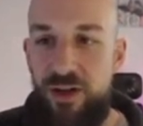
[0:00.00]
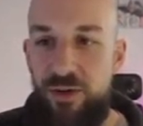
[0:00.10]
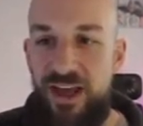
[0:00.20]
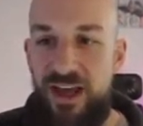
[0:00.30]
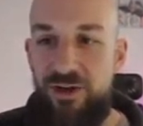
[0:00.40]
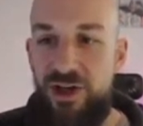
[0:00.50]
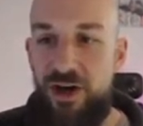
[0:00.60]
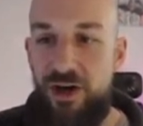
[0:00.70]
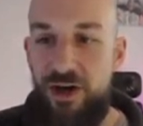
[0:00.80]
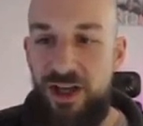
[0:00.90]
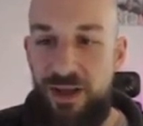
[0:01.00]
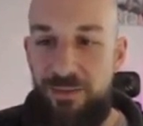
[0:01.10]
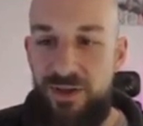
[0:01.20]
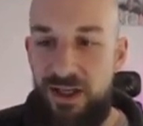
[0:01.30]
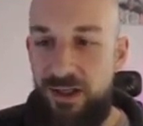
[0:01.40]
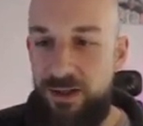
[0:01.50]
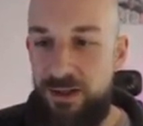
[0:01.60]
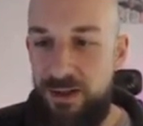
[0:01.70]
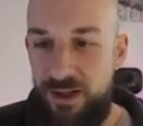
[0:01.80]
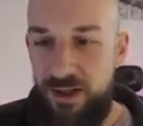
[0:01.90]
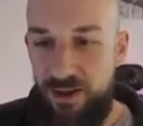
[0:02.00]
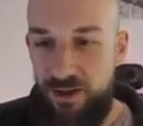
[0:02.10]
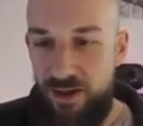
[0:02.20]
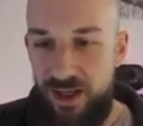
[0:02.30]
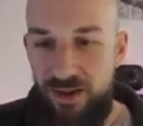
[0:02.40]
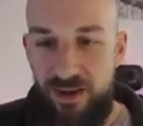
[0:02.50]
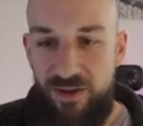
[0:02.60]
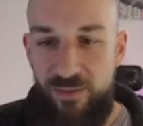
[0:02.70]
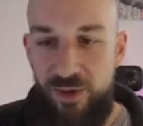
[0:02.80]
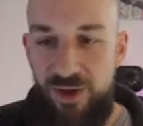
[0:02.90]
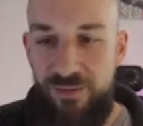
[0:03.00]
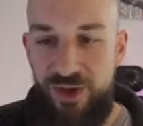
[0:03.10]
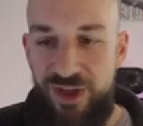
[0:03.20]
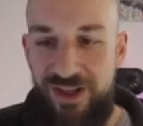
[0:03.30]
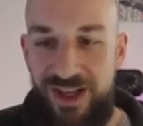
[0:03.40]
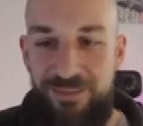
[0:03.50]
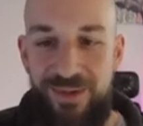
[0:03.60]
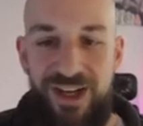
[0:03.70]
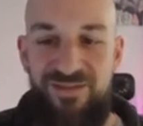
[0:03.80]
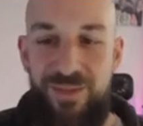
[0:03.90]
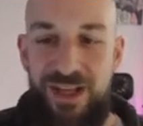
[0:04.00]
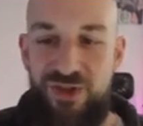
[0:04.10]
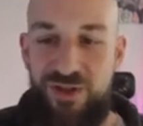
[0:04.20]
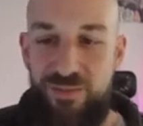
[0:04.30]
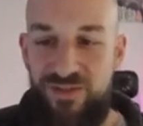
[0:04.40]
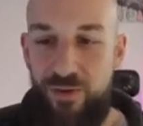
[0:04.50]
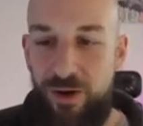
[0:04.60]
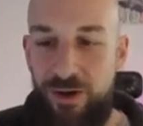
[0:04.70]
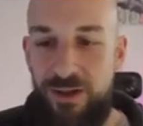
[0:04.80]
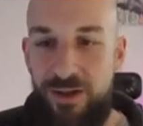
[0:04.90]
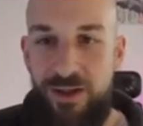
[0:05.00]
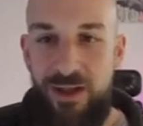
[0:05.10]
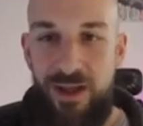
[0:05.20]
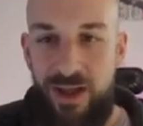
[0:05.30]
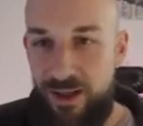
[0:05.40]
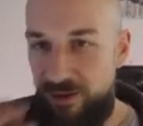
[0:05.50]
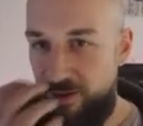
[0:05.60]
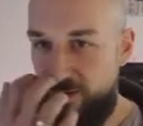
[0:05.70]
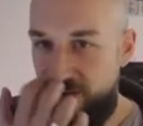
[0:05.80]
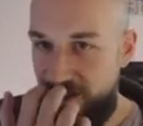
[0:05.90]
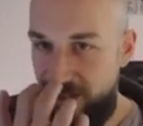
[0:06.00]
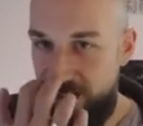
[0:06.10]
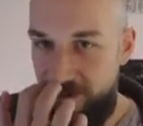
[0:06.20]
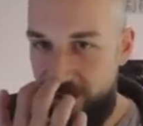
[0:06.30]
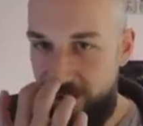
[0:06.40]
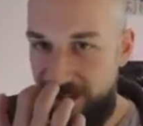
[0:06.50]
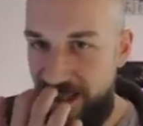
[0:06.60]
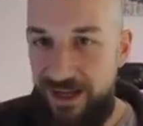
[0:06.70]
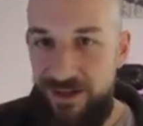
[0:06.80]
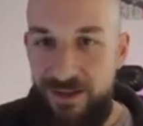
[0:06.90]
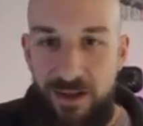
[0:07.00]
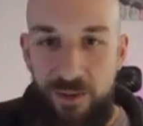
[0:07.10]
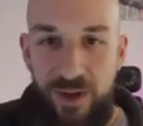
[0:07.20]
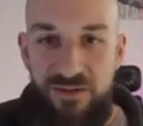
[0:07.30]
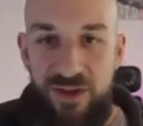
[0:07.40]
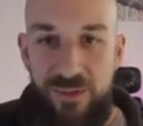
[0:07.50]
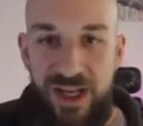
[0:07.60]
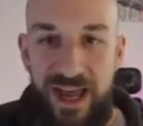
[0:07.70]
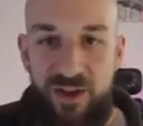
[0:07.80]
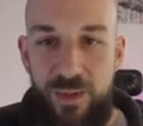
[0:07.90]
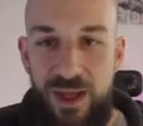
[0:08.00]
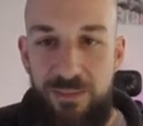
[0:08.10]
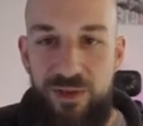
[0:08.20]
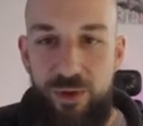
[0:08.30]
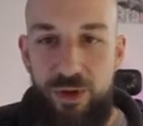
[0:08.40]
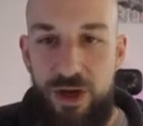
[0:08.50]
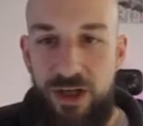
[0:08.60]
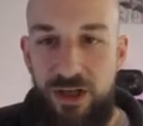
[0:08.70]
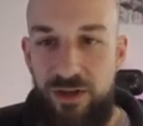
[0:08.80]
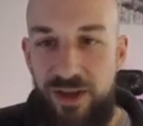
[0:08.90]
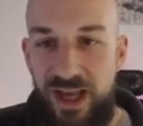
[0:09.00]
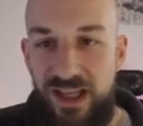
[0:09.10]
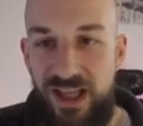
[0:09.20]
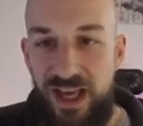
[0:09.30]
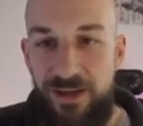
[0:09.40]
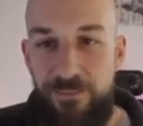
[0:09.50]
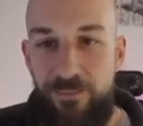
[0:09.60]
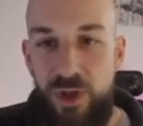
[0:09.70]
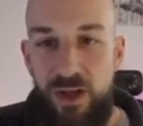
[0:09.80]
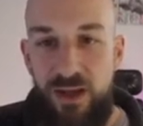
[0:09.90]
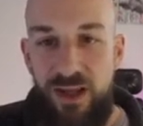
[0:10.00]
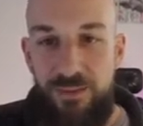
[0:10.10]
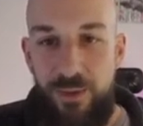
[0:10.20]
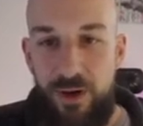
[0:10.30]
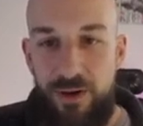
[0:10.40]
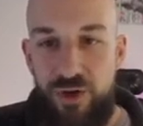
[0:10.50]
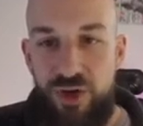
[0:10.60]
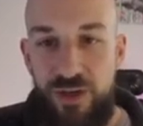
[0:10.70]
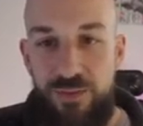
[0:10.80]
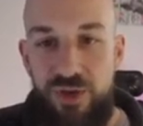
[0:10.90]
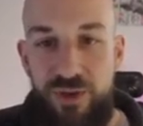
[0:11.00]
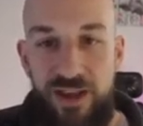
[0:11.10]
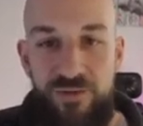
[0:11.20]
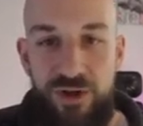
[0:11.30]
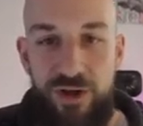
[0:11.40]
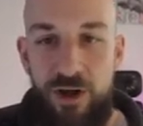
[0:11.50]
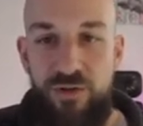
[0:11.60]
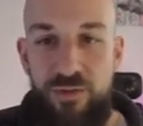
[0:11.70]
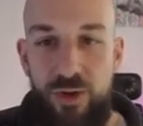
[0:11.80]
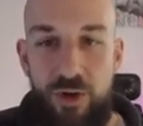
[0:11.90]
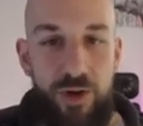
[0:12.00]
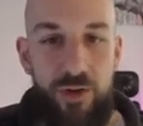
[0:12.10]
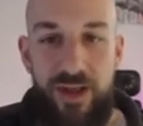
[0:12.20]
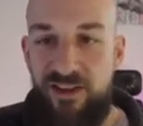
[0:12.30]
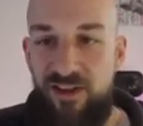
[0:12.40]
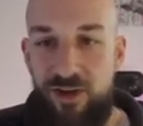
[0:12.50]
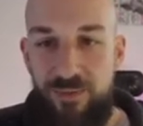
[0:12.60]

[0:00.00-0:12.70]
out our company here, the smoothie machine company I've mentioned before. So if I take a look at that, we have some tax payments. We're not going to do that yet. Get partnership transfer docs from lawyer. That's still